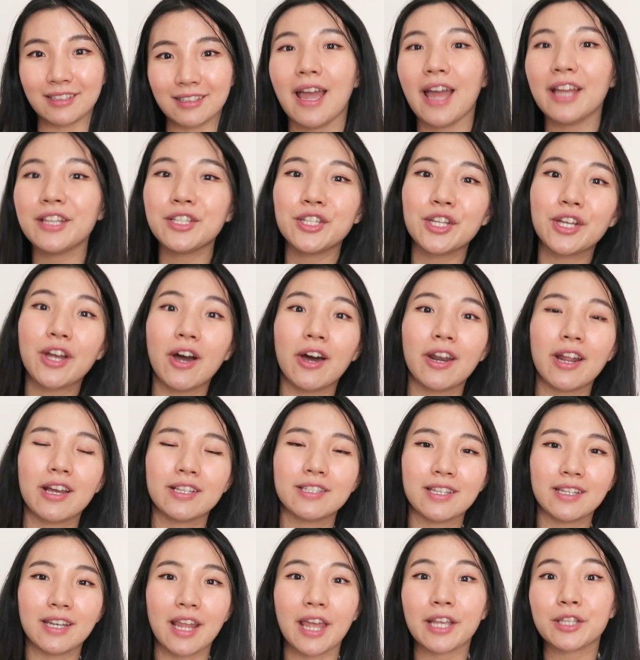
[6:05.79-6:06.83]
And she got
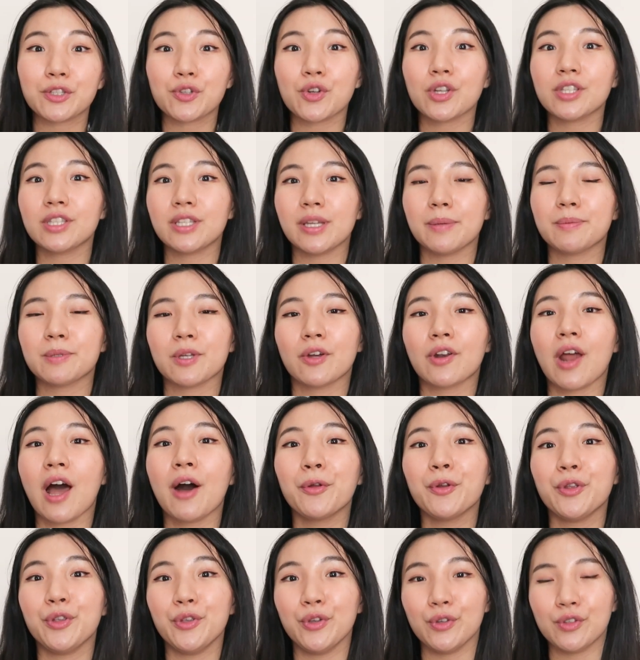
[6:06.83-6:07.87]
us an extra tips on
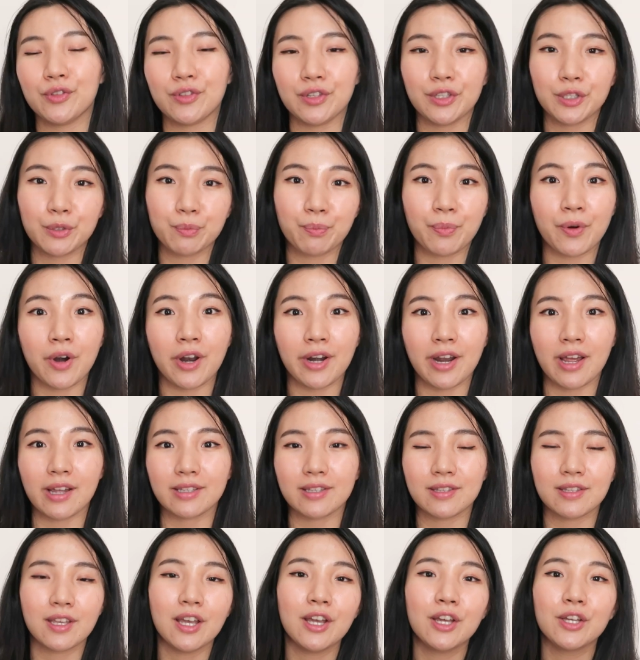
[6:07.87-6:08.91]
how to use these
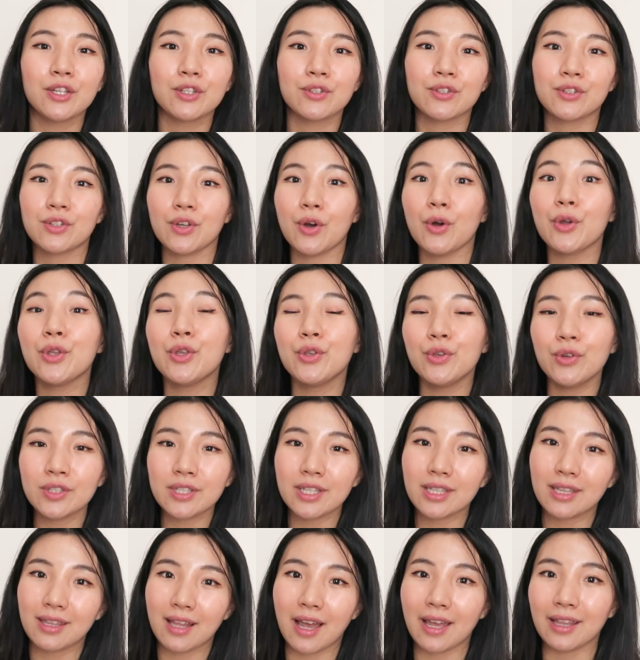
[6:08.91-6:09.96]
products. So use
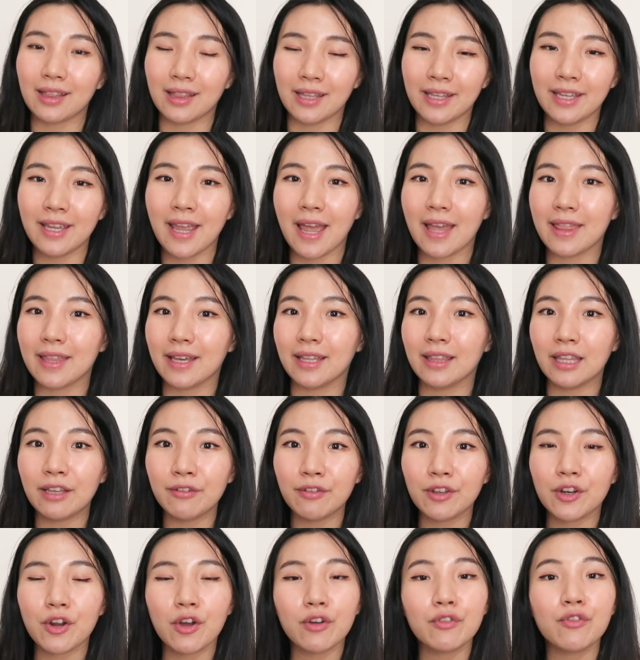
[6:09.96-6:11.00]
it nightly and then
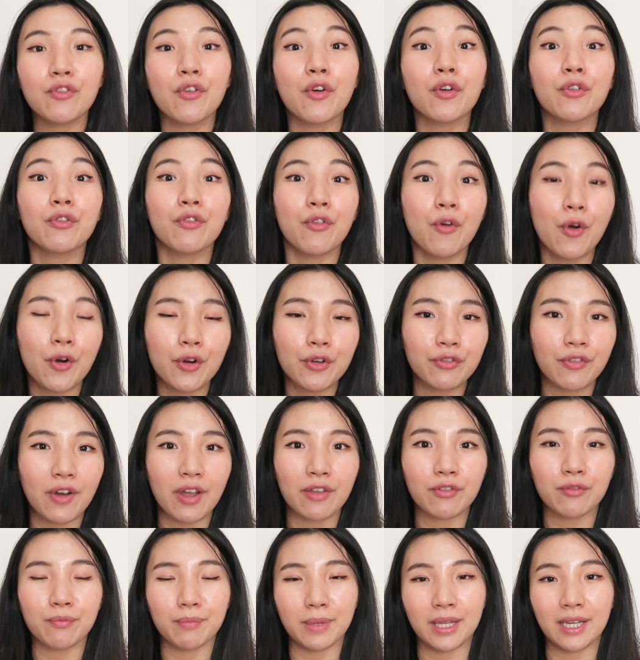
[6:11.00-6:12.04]
leave it on for 4 to
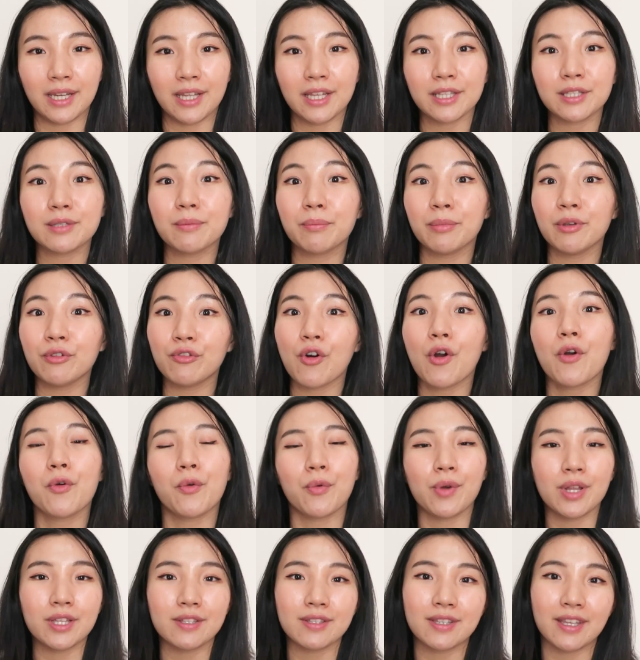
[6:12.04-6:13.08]
5 minutes before
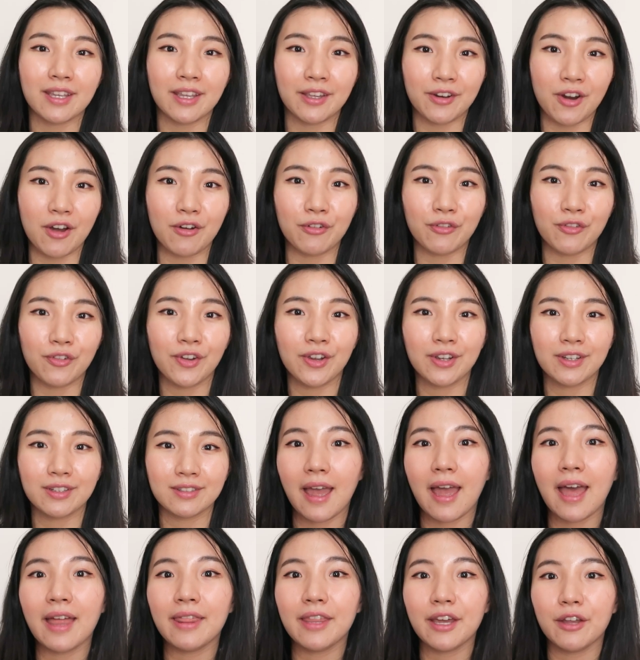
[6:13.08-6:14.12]
rinsing it off.
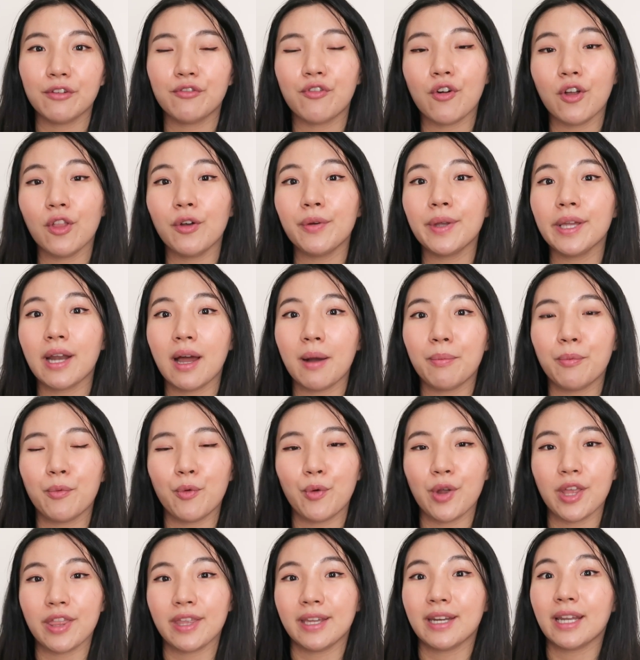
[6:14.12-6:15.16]
And then follow it up
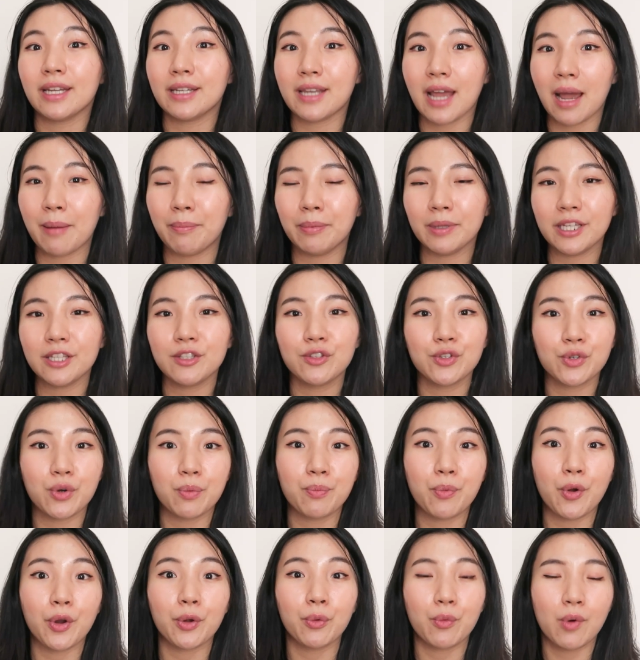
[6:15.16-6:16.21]
with an adapalene
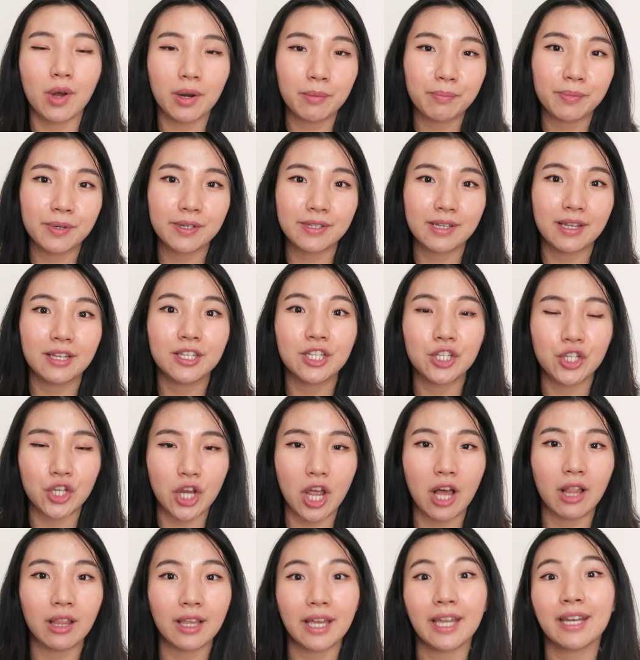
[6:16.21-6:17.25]
0.1%
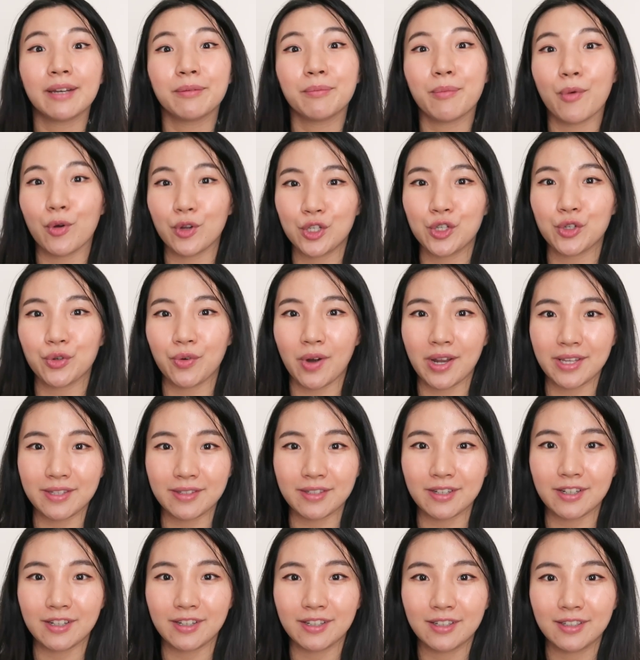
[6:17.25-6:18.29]
gel and
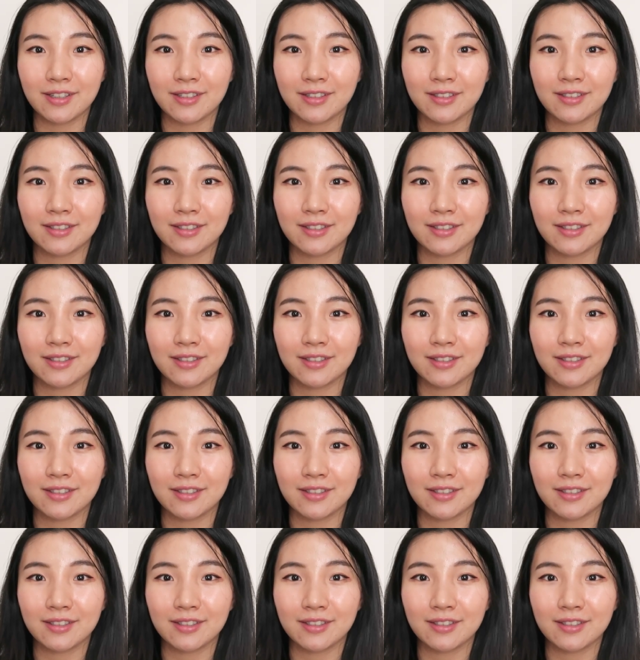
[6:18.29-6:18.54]
moisturizer.